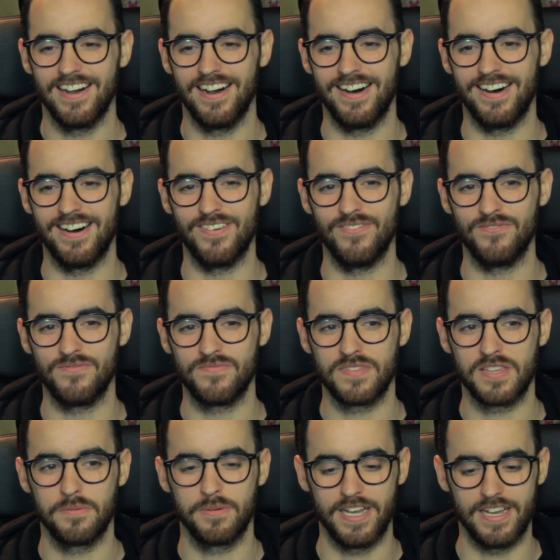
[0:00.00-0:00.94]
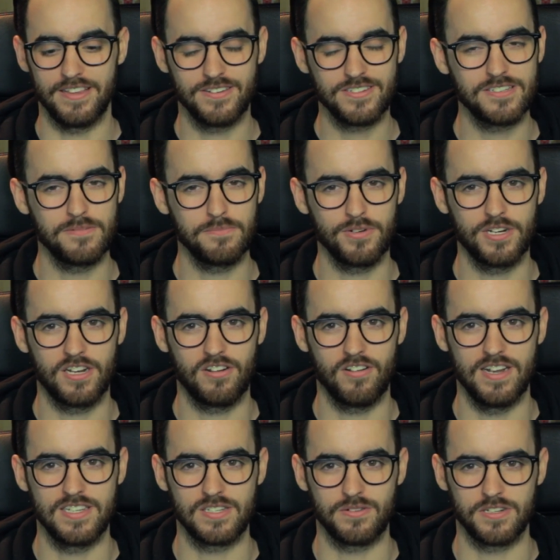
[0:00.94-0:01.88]
But yeah, there's some pretty
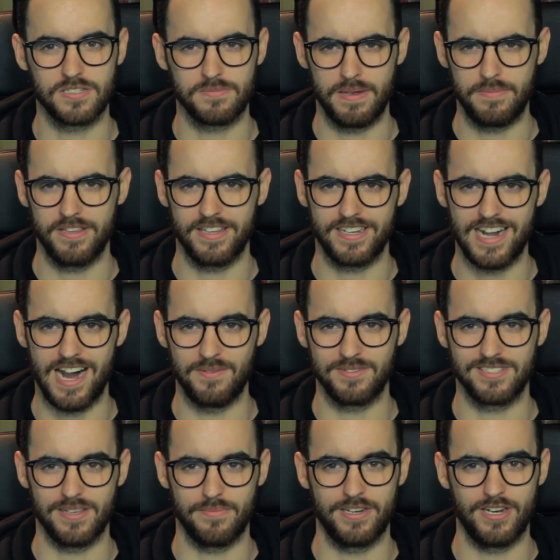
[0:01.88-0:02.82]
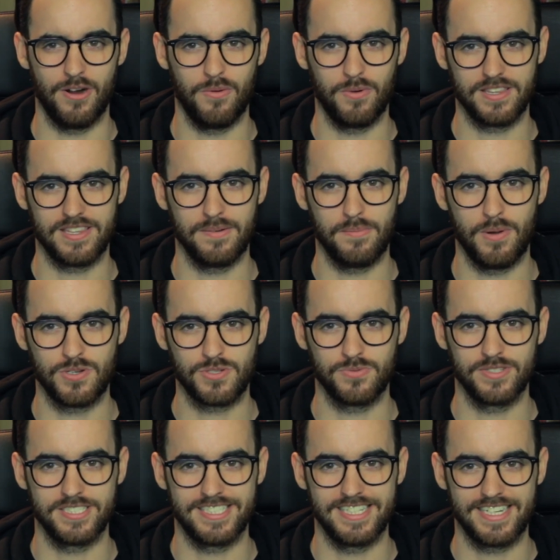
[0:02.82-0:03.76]
crazy ones. Maybe in the comments let me know what the
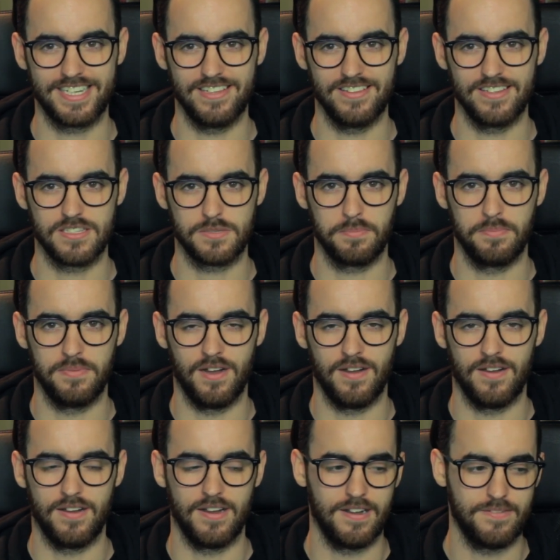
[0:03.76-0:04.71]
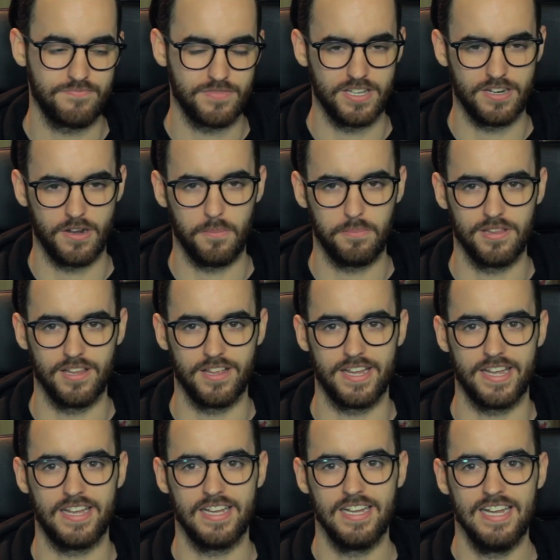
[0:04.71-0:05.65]
most ridiculous you know,
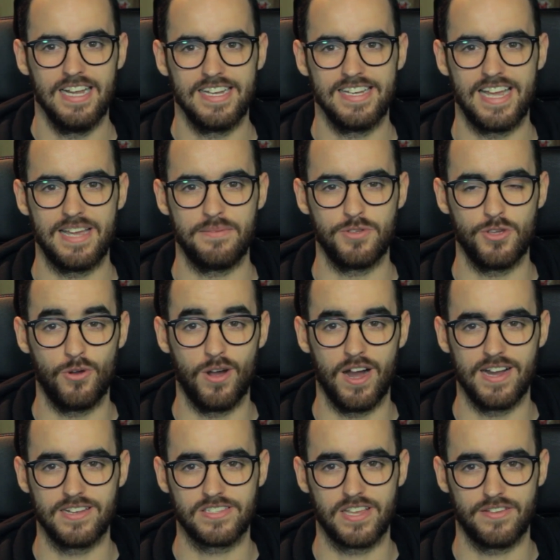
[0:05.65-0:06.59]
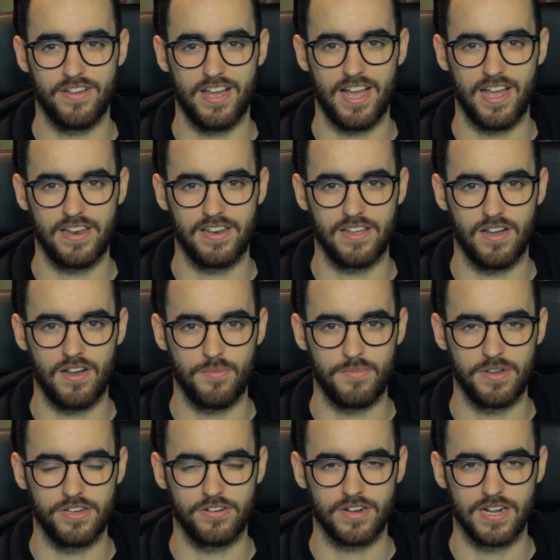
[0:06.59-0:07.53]
play name you guys have had
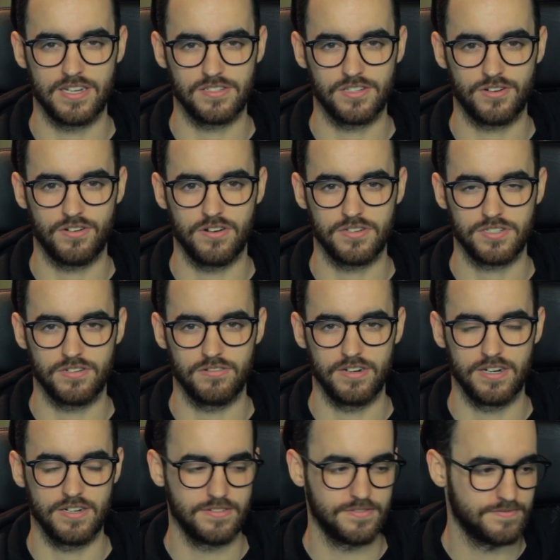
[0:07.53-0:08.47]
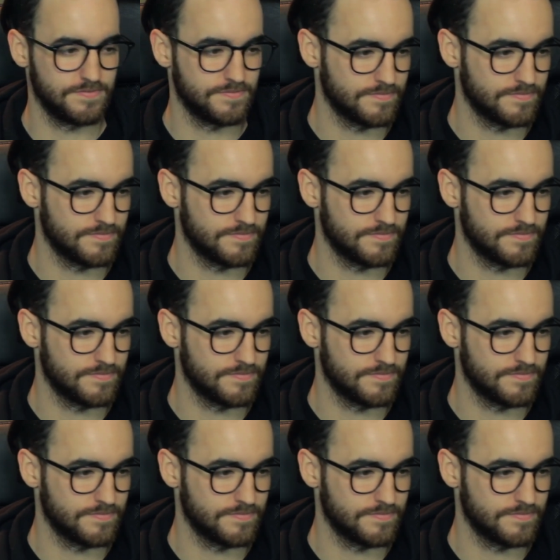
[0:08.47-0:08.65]
in your guys' lacrosse career.